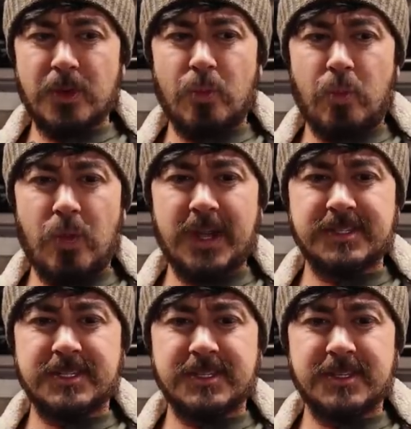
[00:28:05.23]

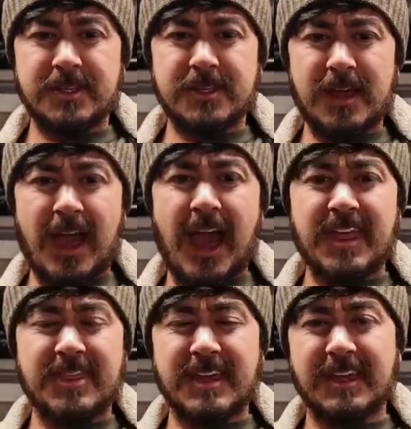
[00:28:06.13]
what I
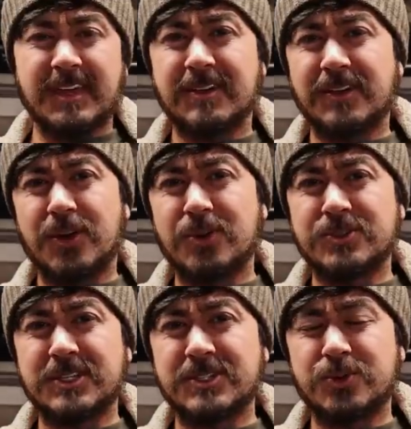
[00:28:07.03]
think
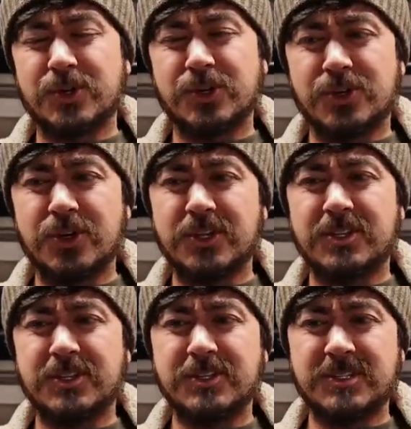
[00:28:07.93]
goes into a
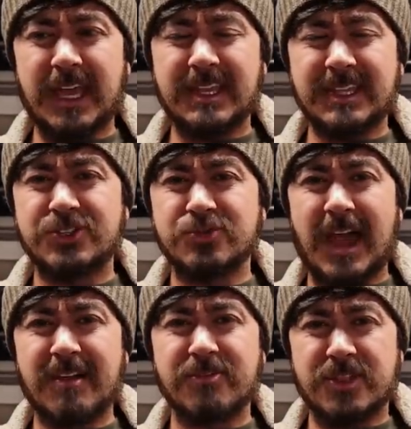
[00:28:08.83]
good daily
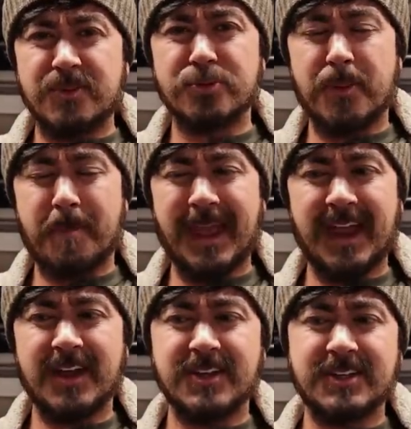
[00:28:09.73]
driver, the
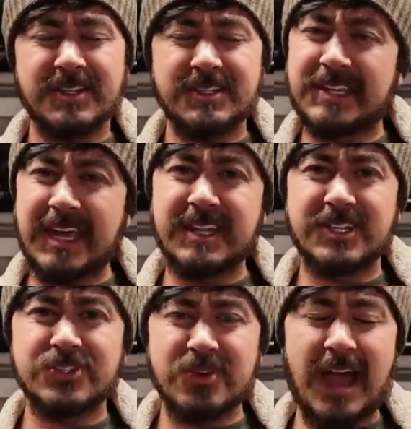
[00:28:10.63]
prepared
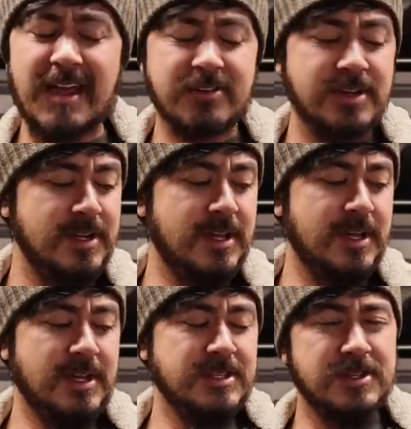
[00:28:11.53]
daily driver.
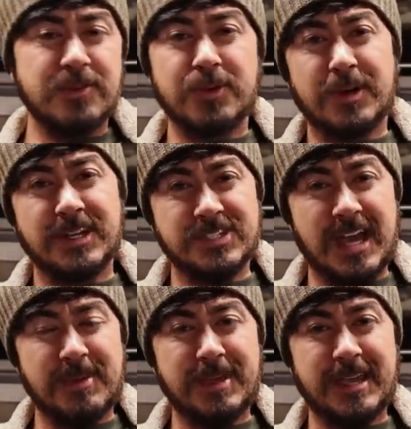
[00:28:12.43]
So if you want to
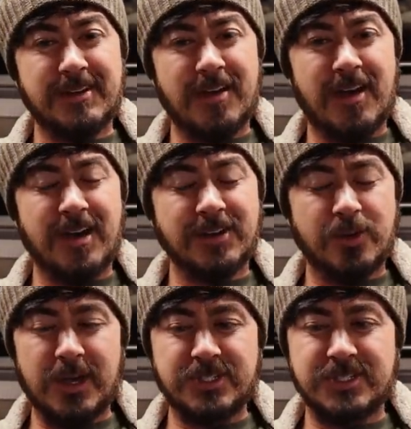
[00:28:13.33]
chime in on
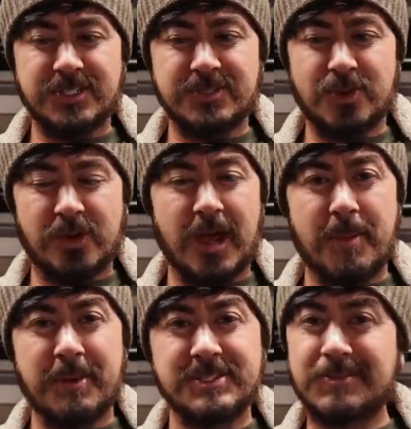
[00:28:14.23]
questions or
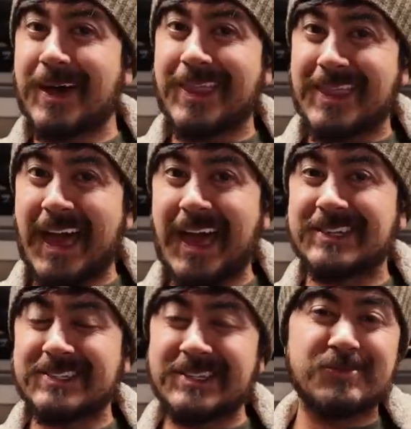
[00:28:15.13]
comments about
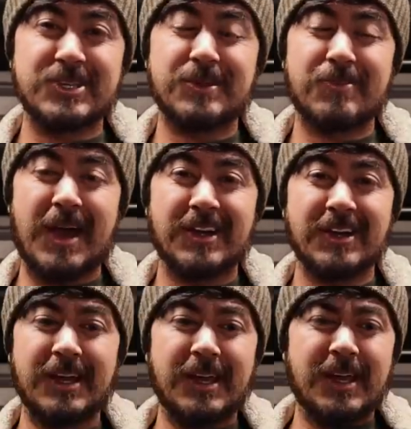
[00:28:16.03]
that subject
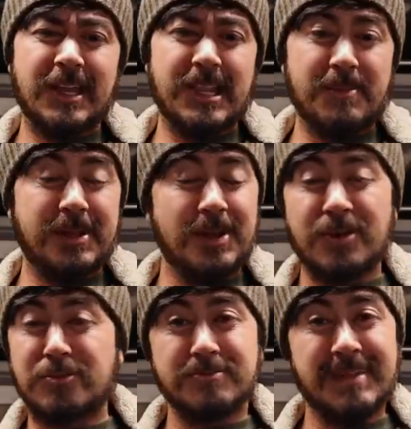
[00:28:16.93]
matter, let me
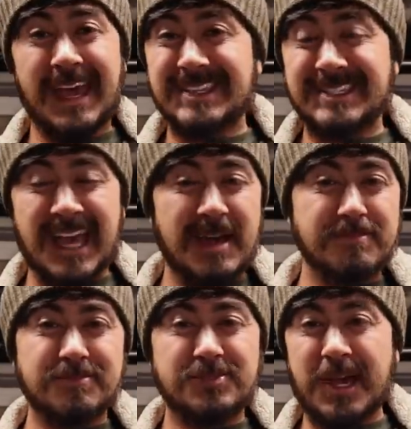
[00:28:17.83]
know ASAP
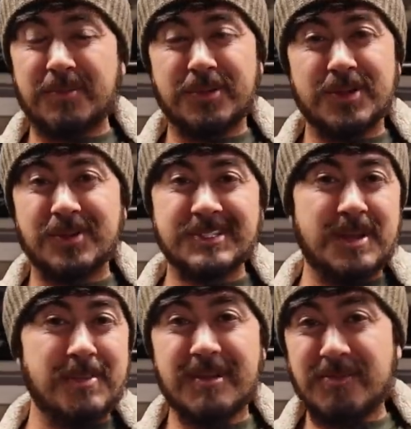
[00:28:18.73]
down below, because
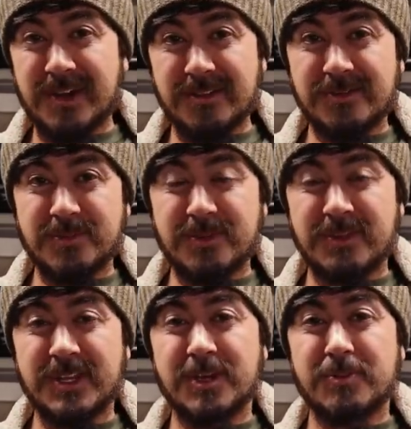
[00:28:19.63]
I may have already filmed the
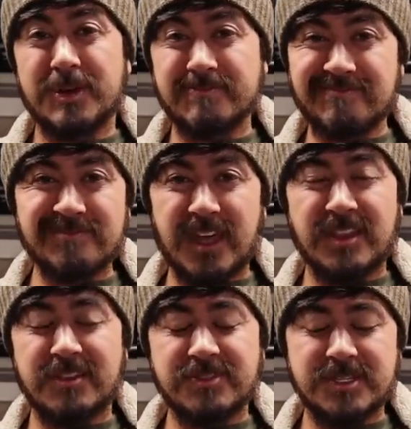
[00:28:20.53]
video, but
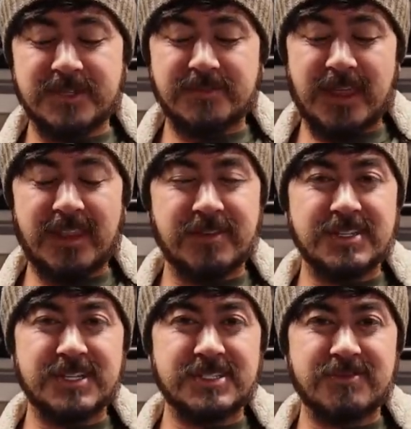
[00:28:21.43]
I'd love to
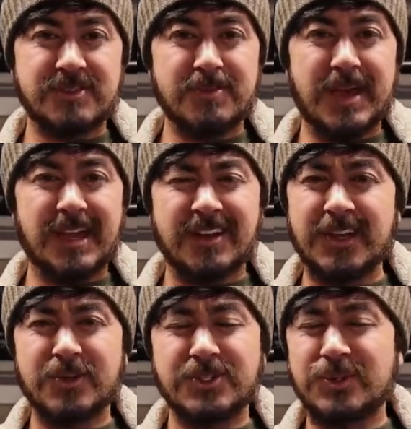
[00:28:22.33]
hear some feedback or
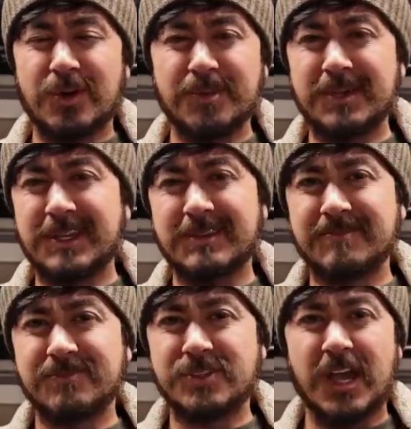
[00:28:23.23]
hear what you want me to
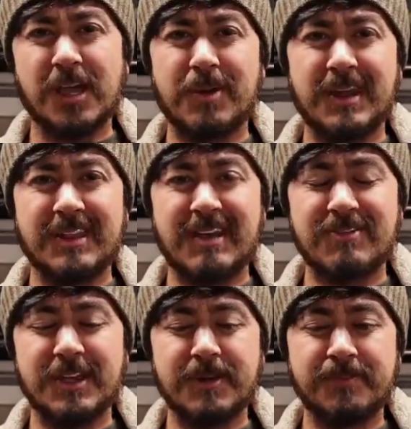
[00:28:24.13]
talk about in that
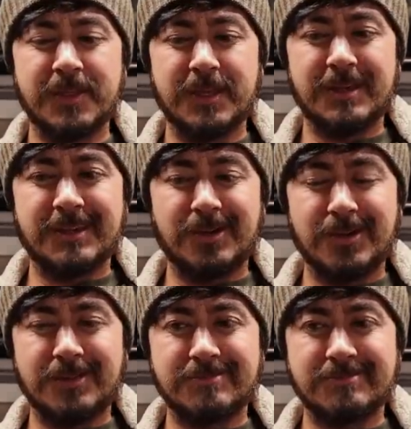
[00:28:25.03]
video.
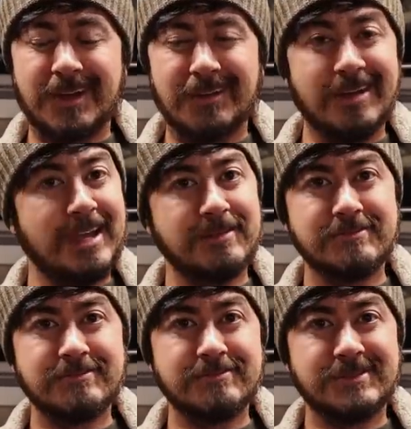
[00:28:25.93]
Cool. All right.
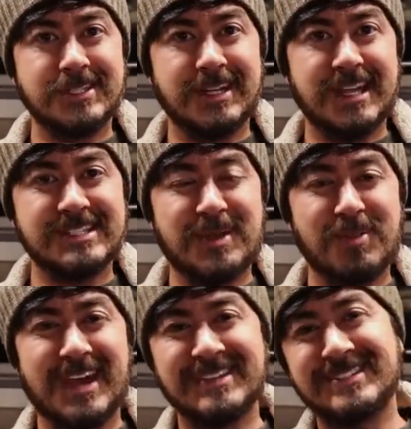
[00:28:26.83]
Until next time,
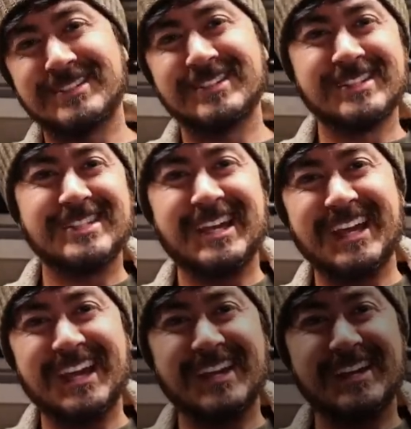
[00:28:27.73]
guys. Take
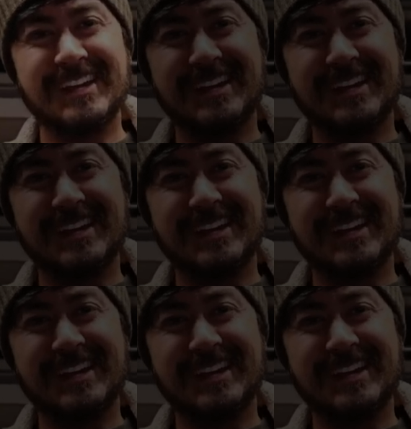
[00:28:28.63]
care.